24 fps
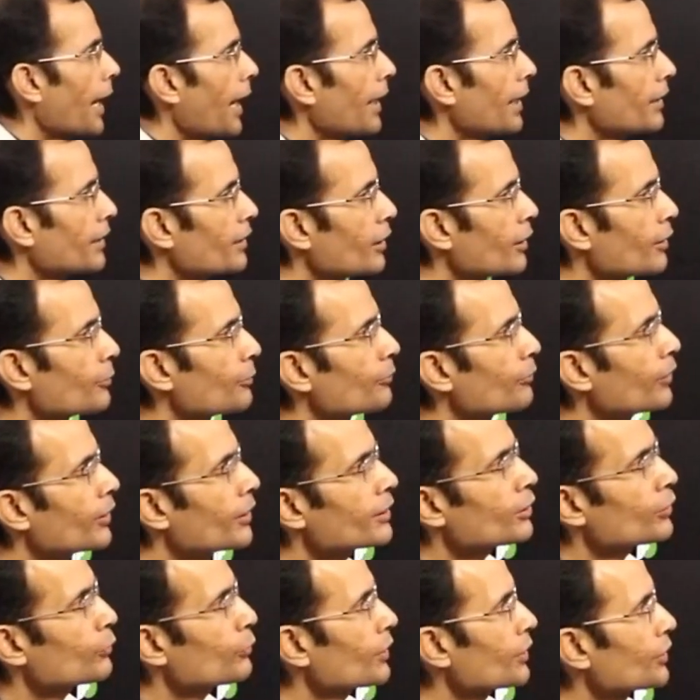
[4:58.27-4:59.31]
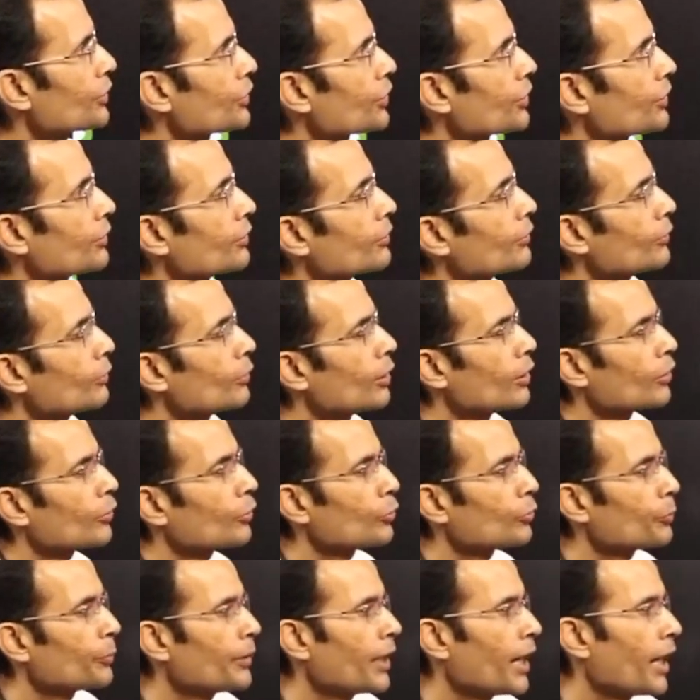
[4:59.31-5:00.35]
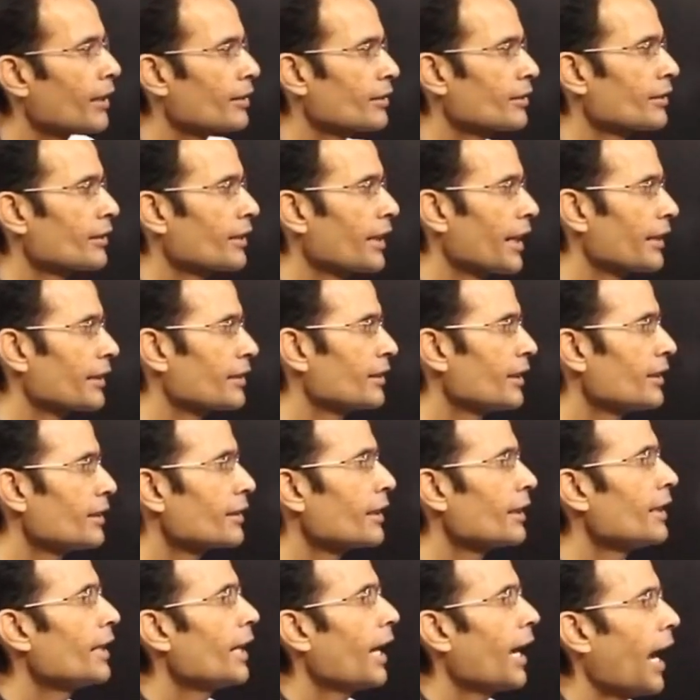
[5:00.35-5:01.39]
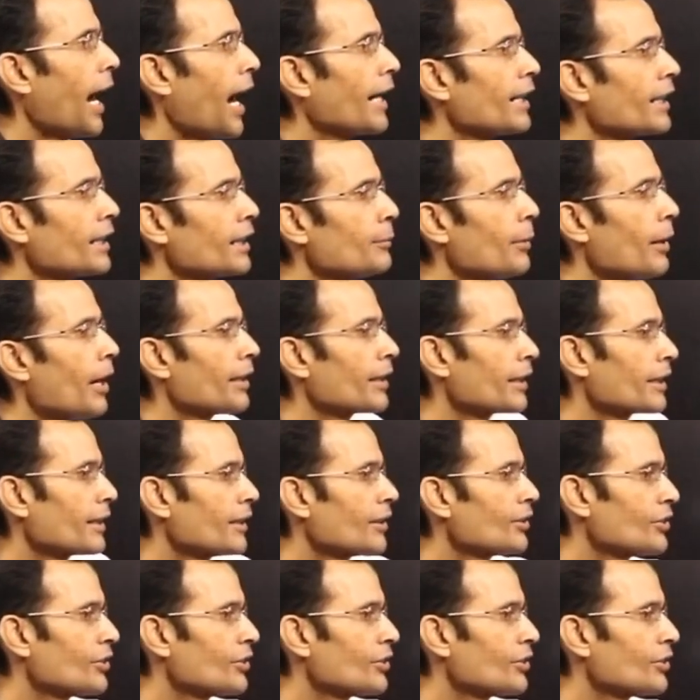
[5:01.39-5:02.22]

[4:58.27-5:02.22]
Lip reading: And the first question could be answered like this. Antibiotic